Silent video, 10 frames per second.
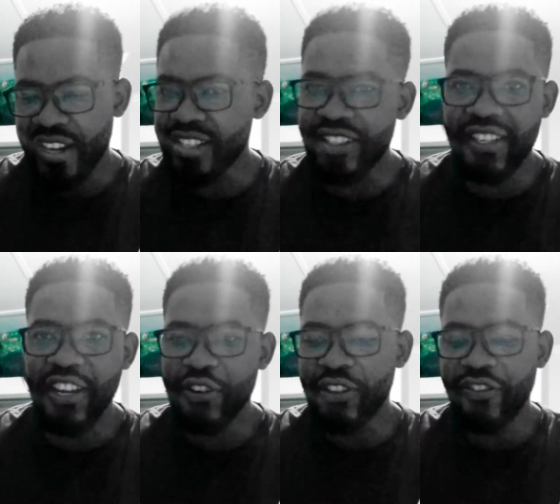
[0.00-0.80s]
Let's just
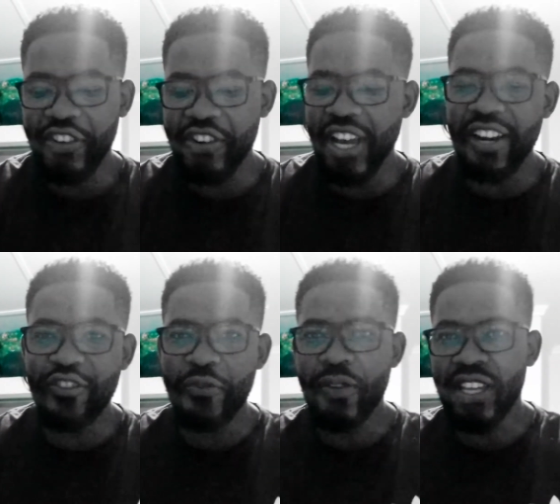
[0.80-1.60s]
get into the video. I
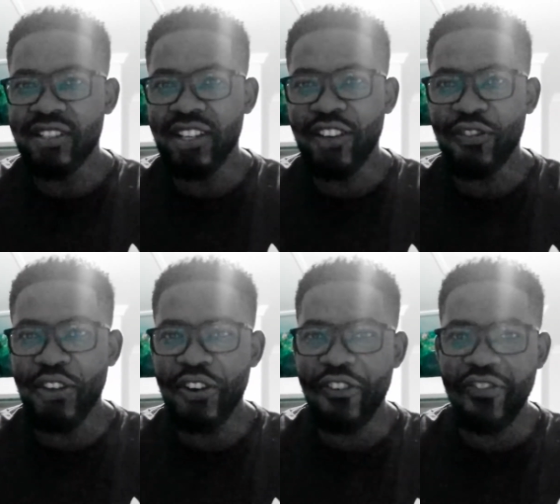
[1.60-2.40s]
can't remember his
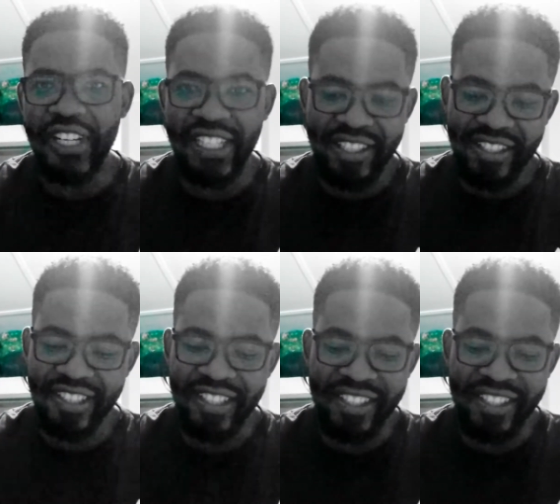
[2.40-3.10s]
name though, but let's